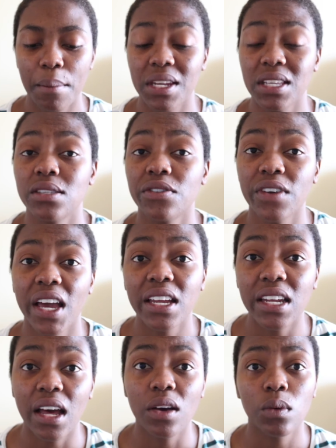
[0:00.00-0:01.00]
But he's fine
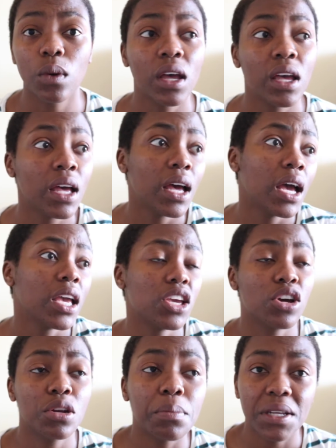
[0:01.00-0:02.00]
now. He
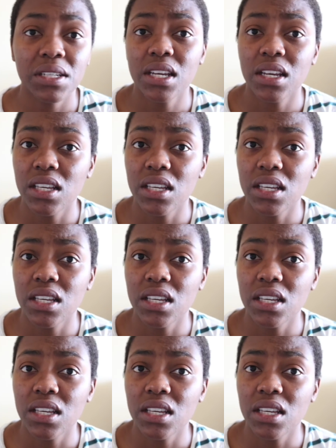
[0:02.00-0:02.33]
got better.